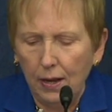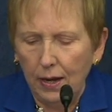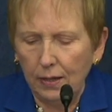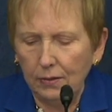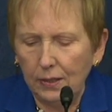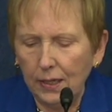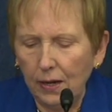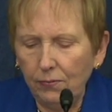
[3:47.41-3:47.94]

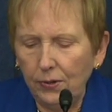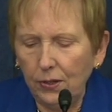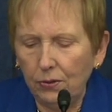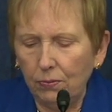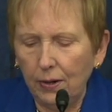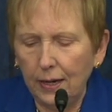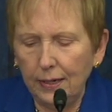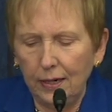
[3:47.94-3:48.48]
and safety
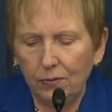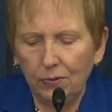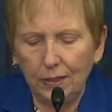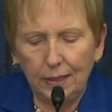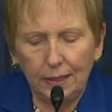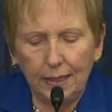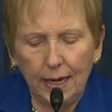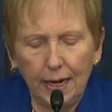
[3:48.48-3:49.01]
threat in every
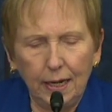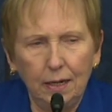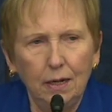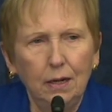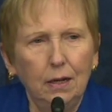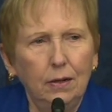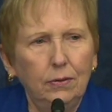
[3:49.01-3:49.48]
state,